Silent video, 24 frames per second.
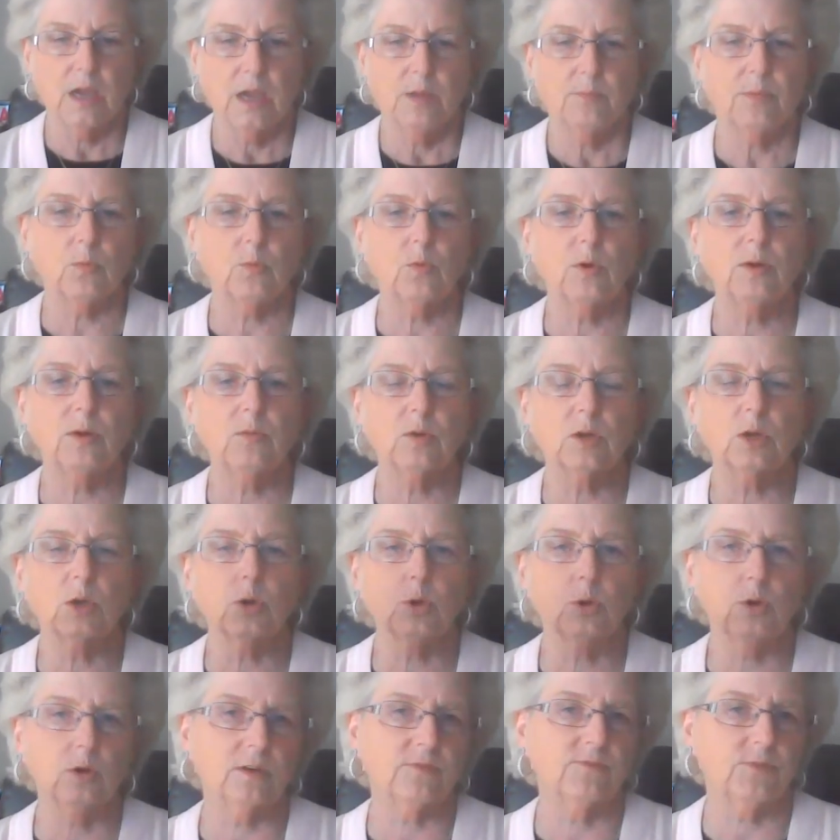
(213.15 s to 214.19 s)
But we would
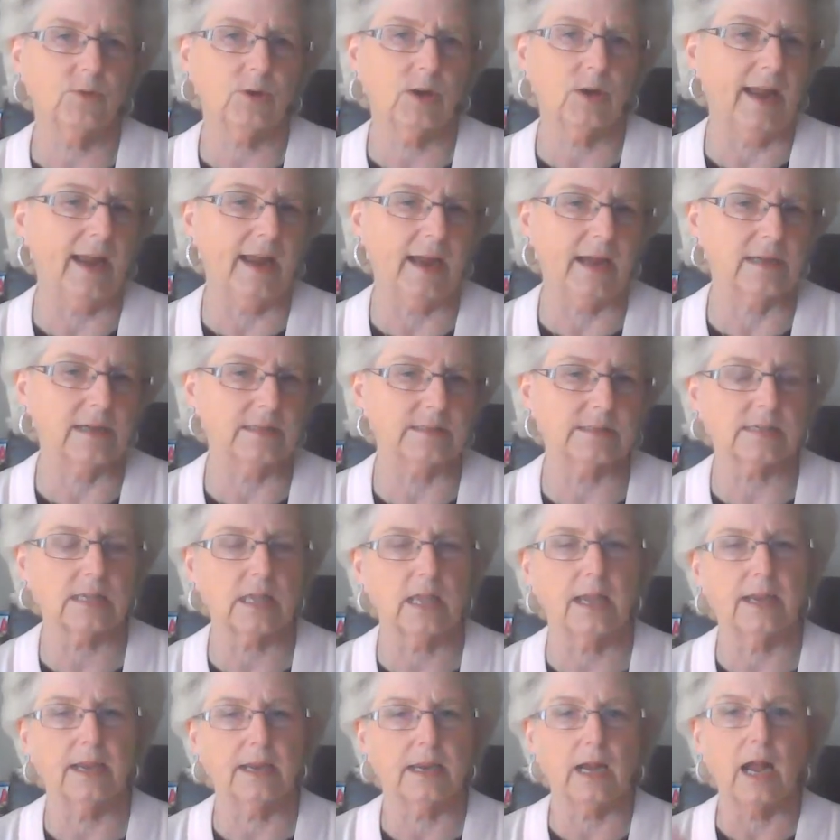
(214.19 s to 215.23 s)
look for ads
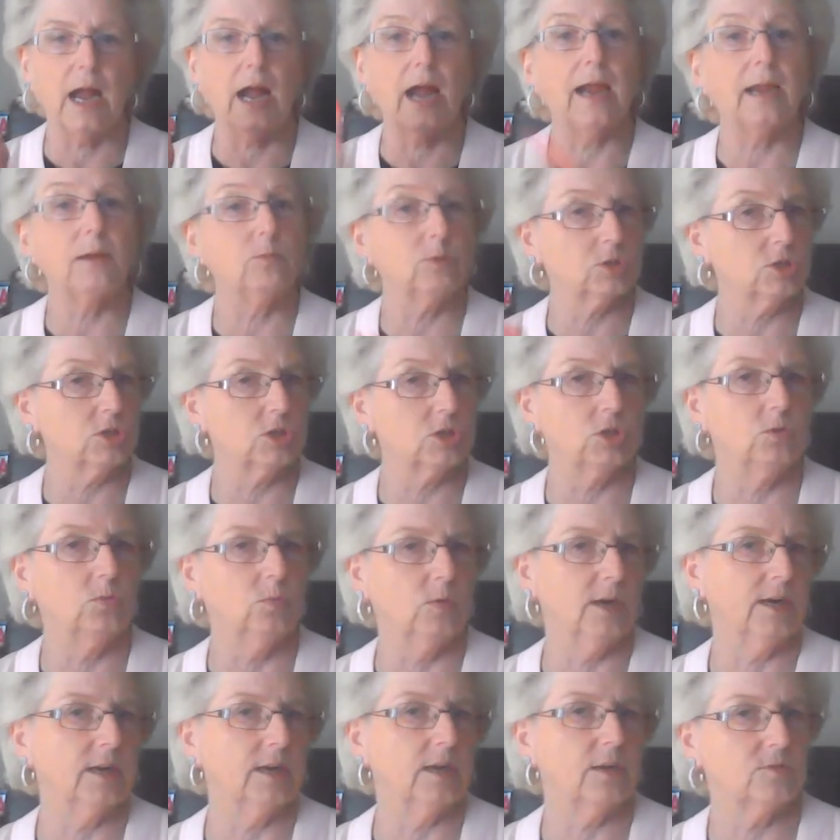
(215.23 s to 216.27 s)
like, I will do
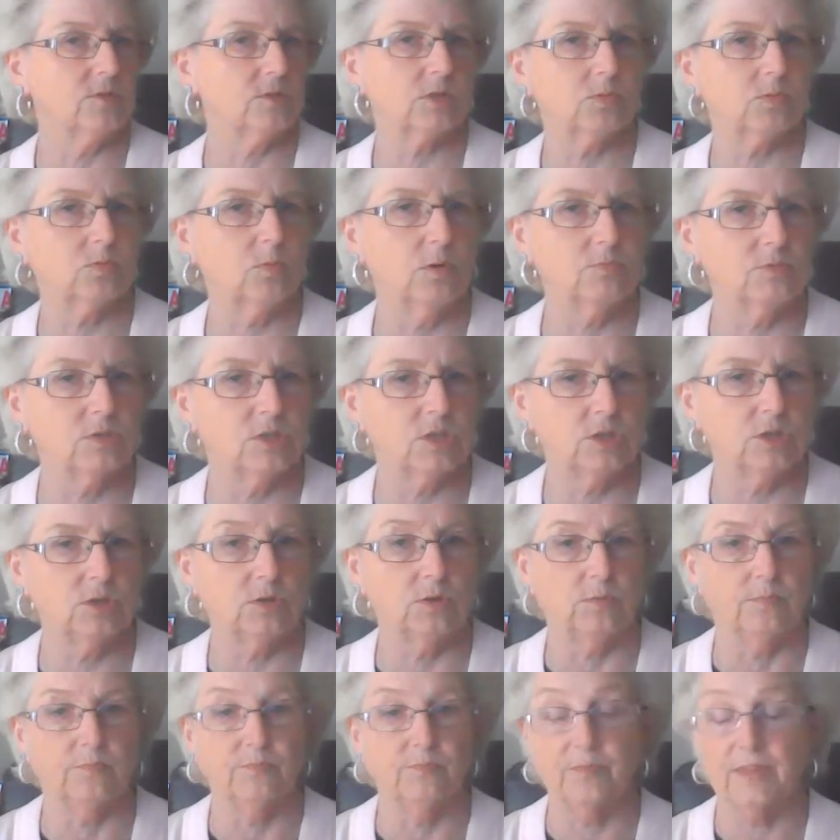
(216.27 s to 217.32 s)
what others won't
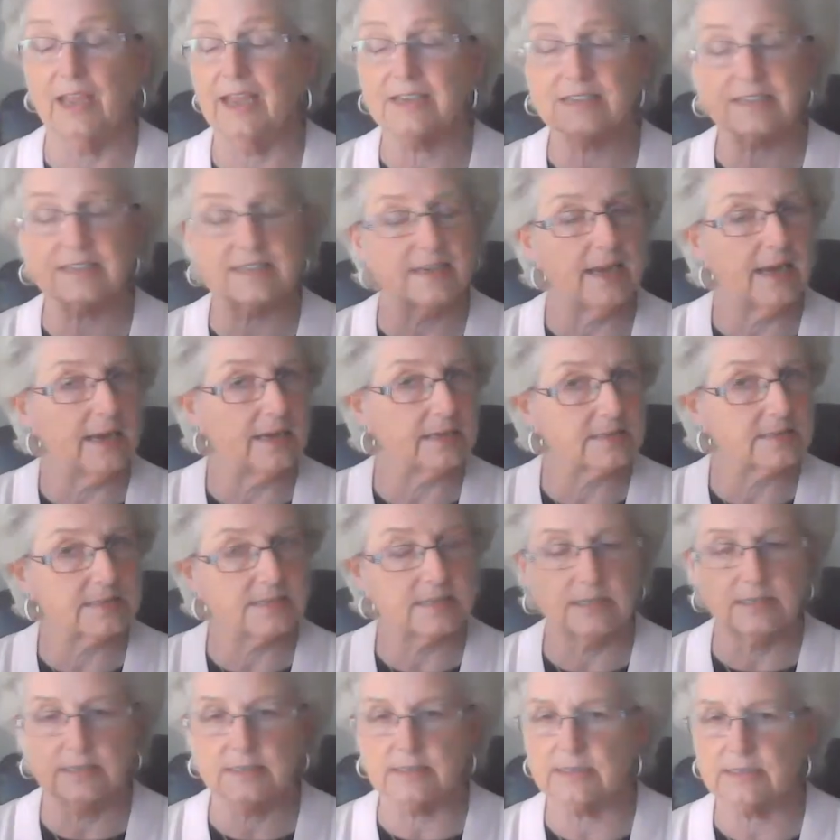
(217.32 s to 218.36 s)
do. As
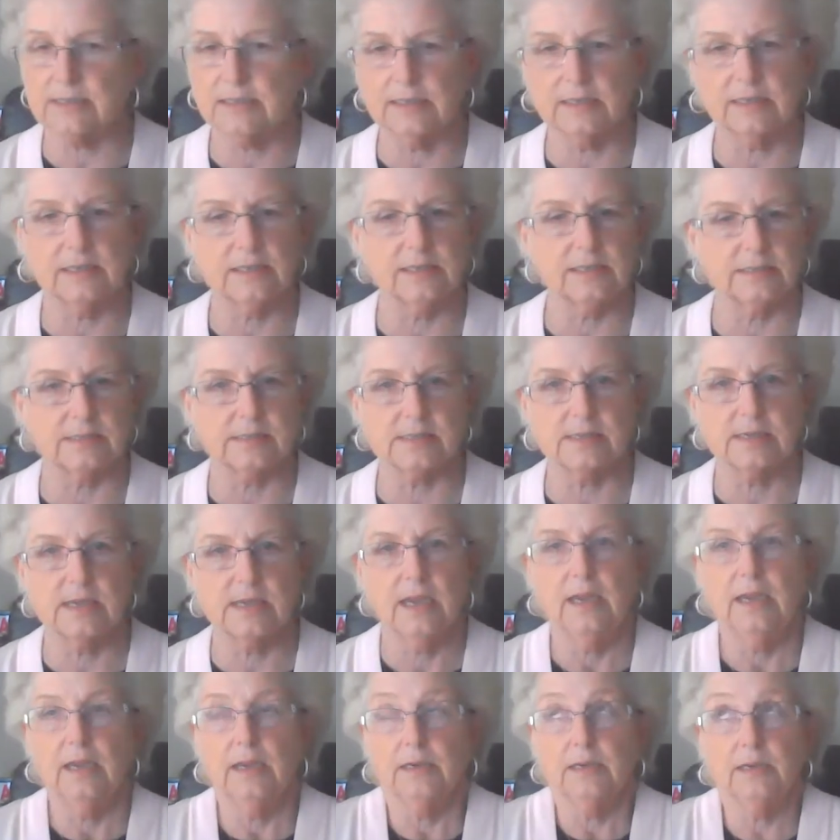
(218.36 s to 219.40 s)
nasty as it gets,
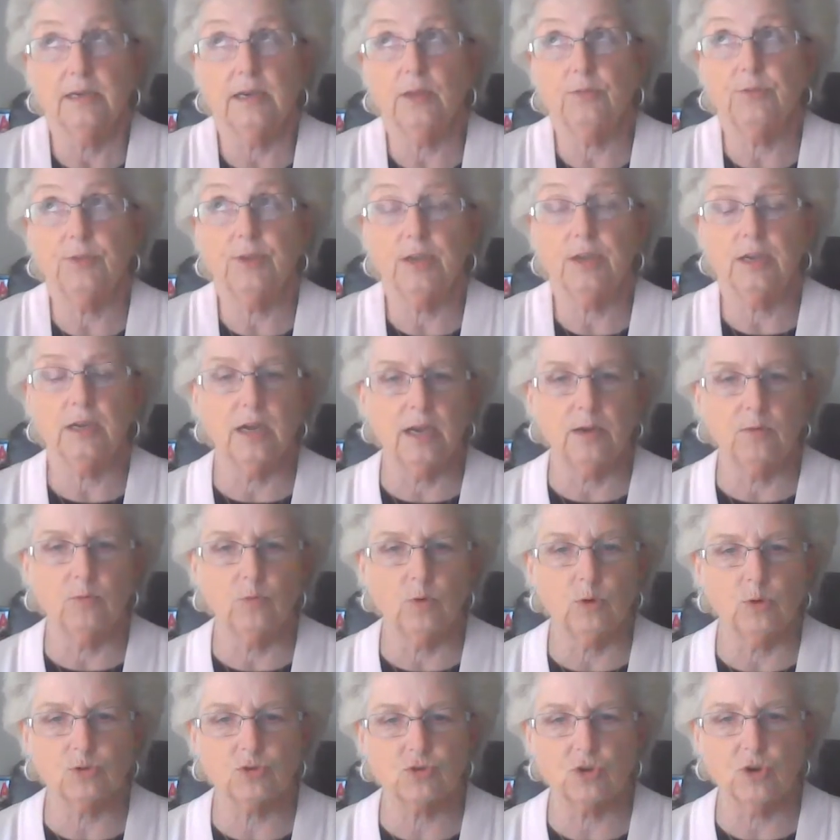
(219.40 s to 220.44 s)
nothing I
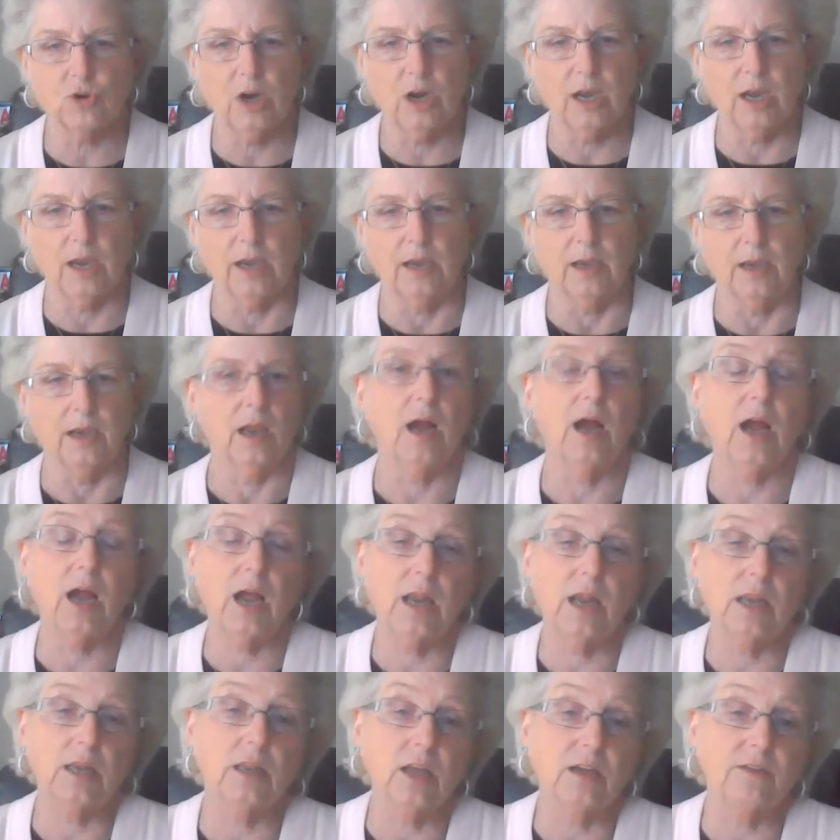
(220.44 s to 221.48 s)
won't try.
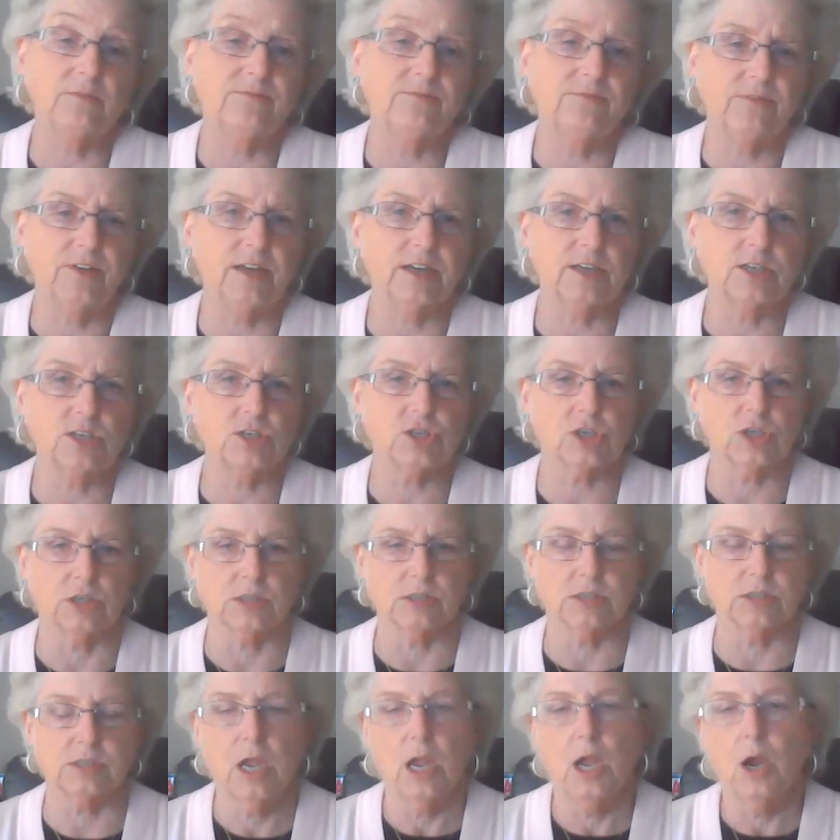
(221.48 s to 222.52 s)
I love
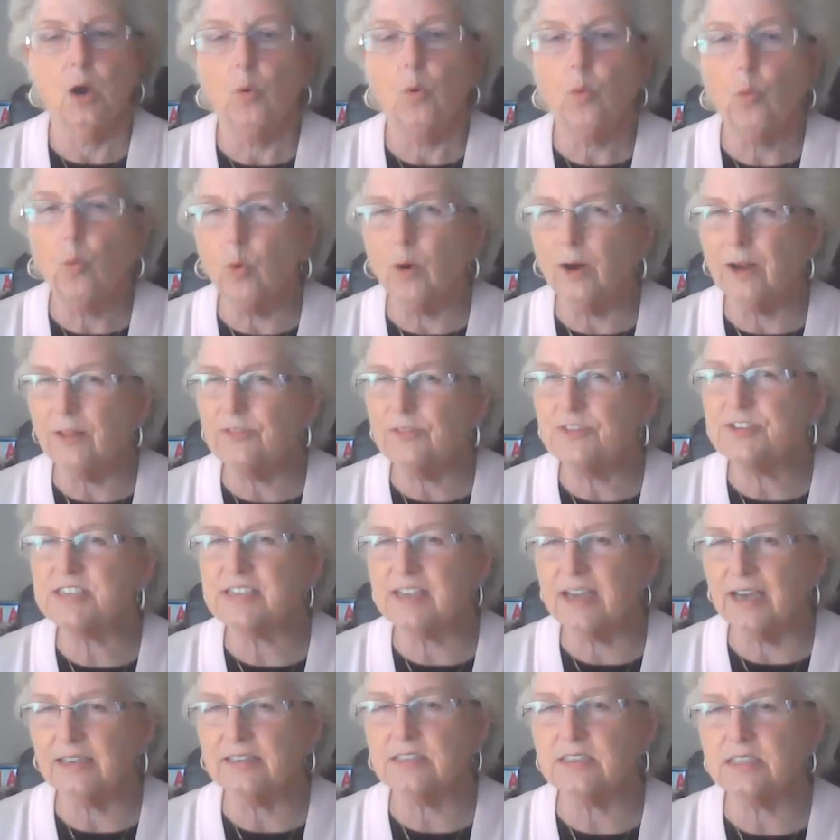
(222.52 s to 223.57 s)
fetishes. What's
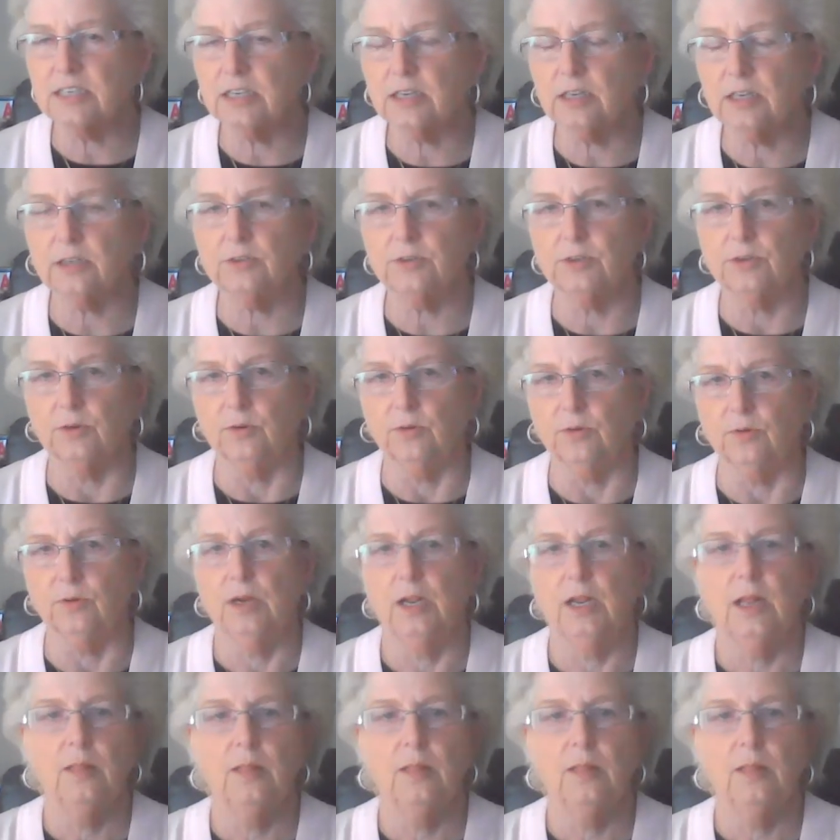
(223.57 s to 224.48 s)
that tell you?